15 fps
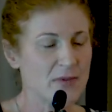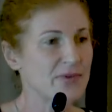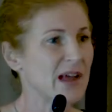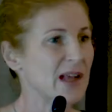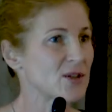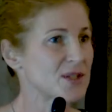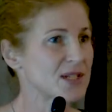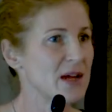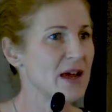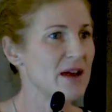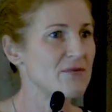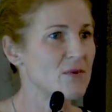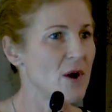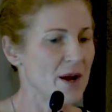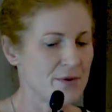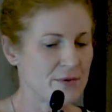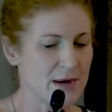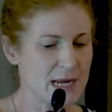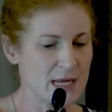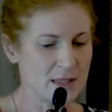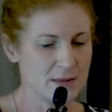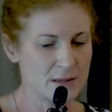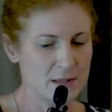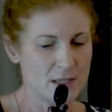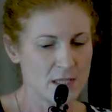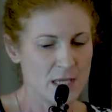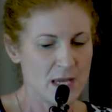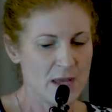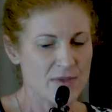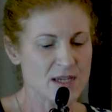They also have rhinorrhea.
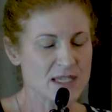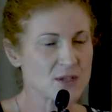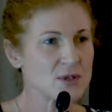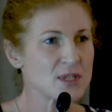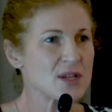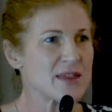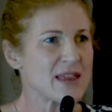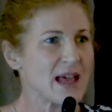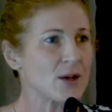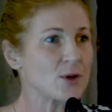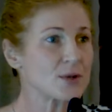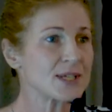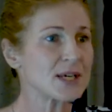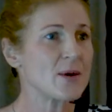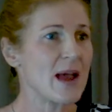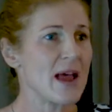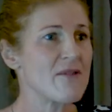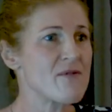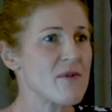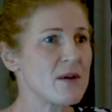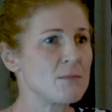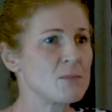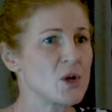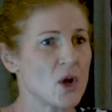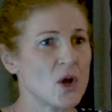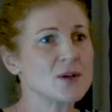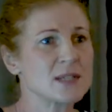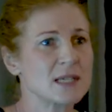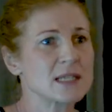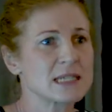They also have
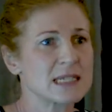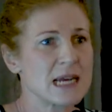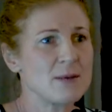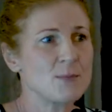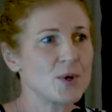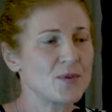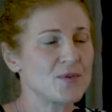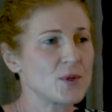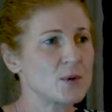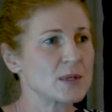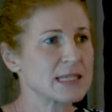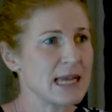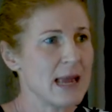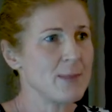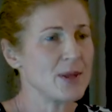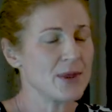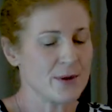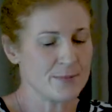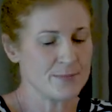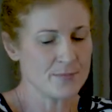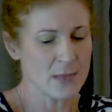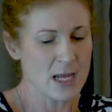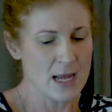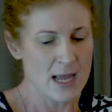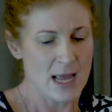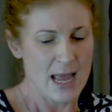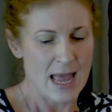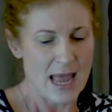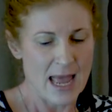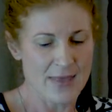mucosal edema if you examine them,
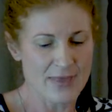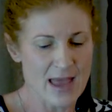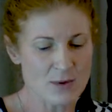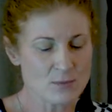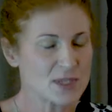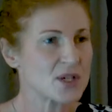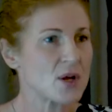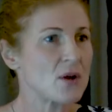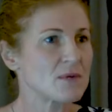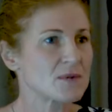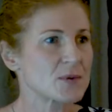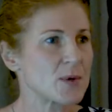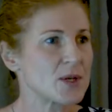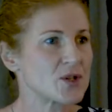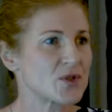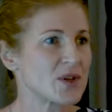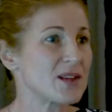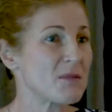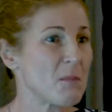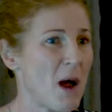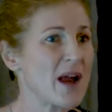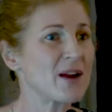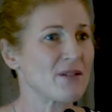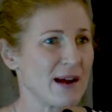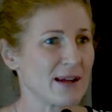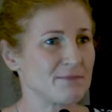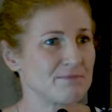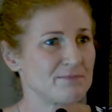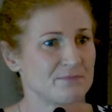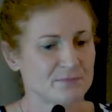and that resolves when you treat the migraine.
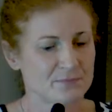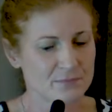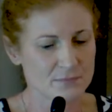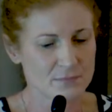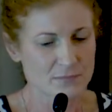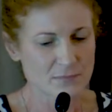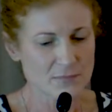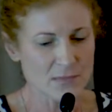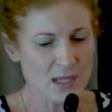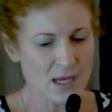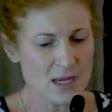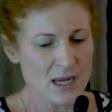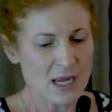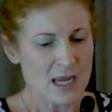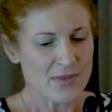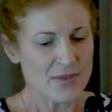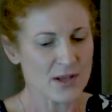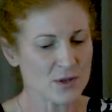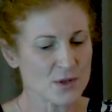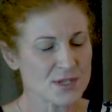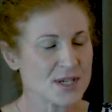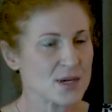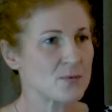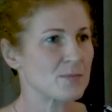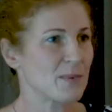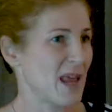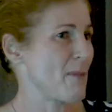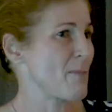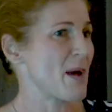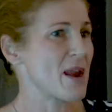They'll also
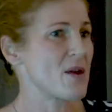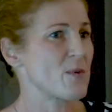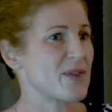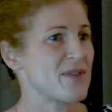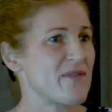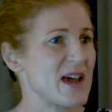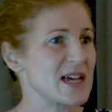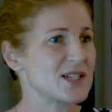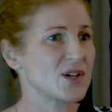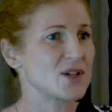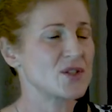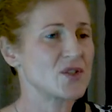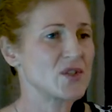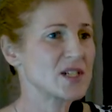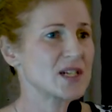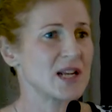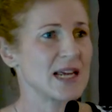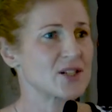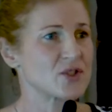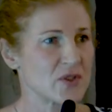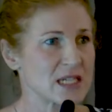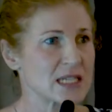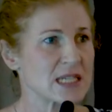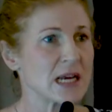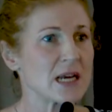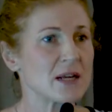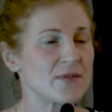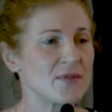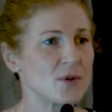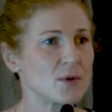get better with a vasoconstrictor like
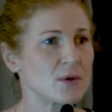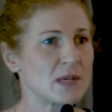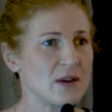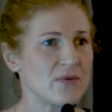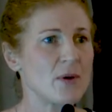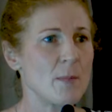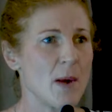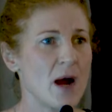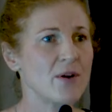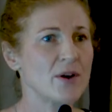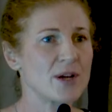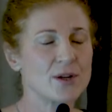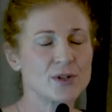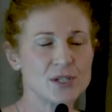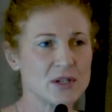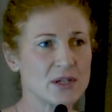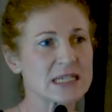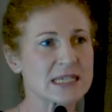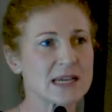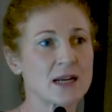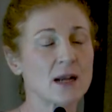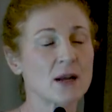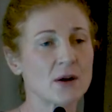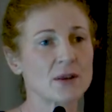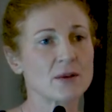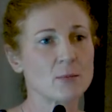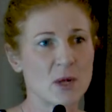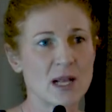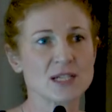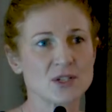Drixine. If you give a migraineur Drixine, a lot of
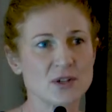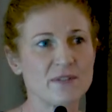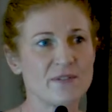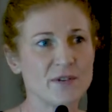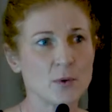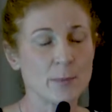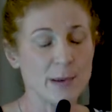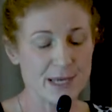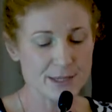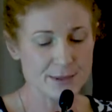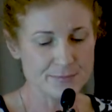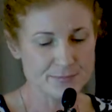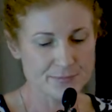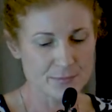them will actually feel better.